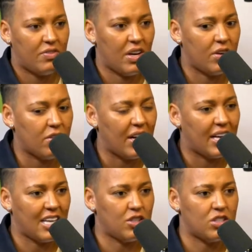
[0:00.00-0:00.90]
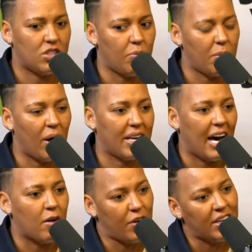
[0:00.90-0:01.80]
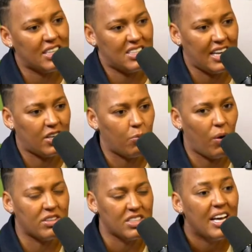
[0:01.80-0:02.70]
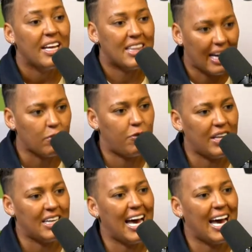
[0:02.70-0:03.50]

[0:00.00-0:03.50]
they're in the relegation zone we might get our funding taken whereas thankfully